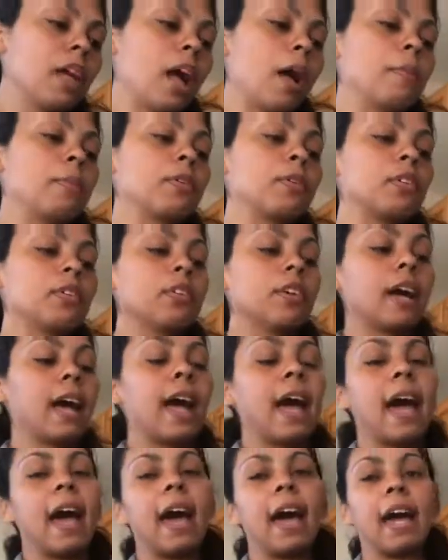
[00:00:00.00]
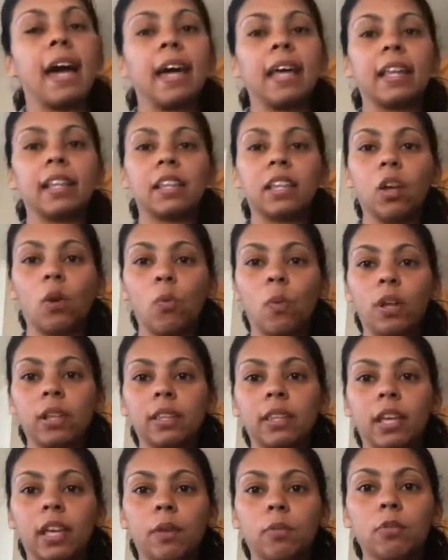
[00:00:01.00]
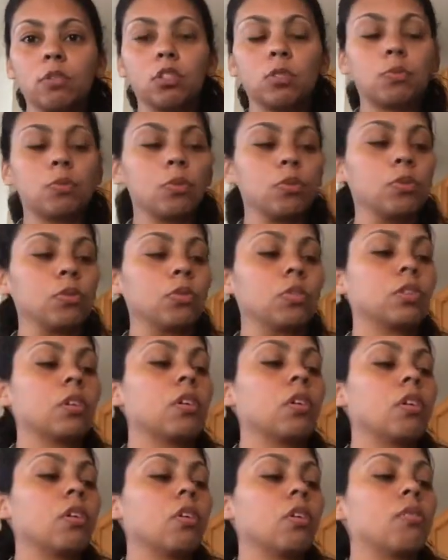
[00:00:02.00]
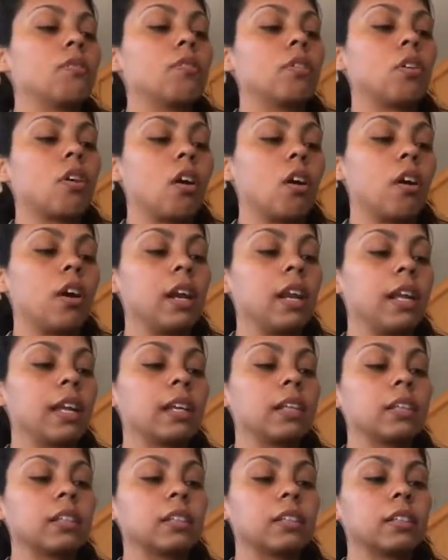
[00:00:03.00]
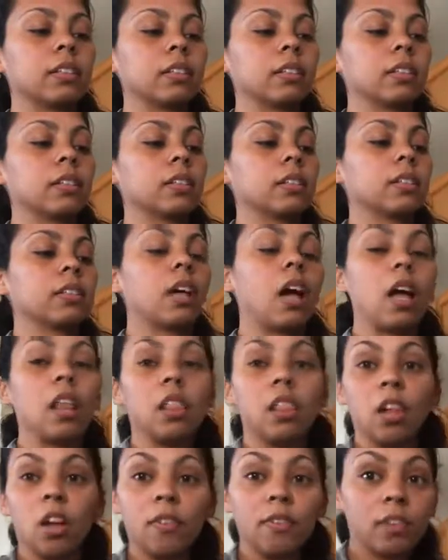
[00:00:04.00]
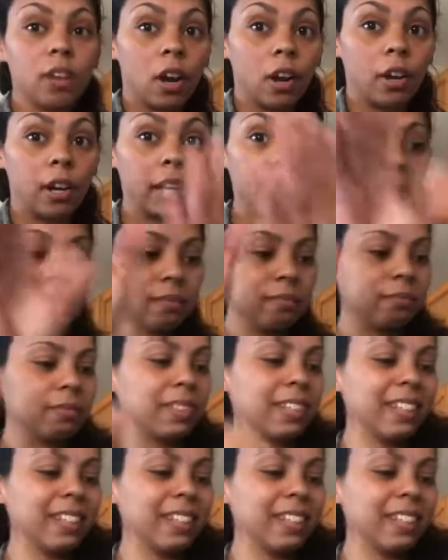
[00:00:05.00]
I'm gonna add one tablespoon of garlic. I love garlic.